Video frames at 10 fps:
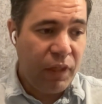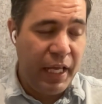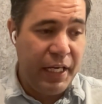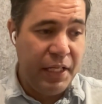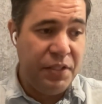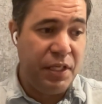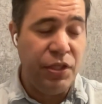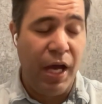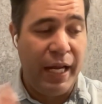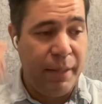it is
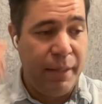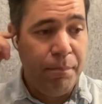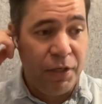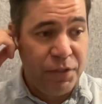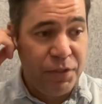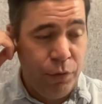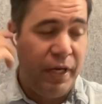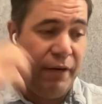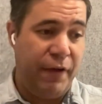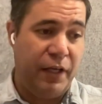entirely
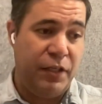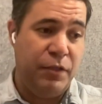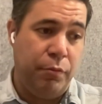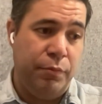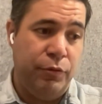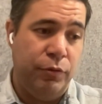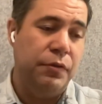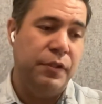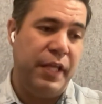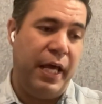possible and in fact
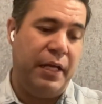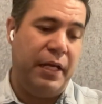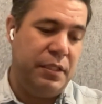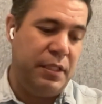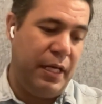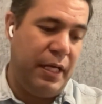probable that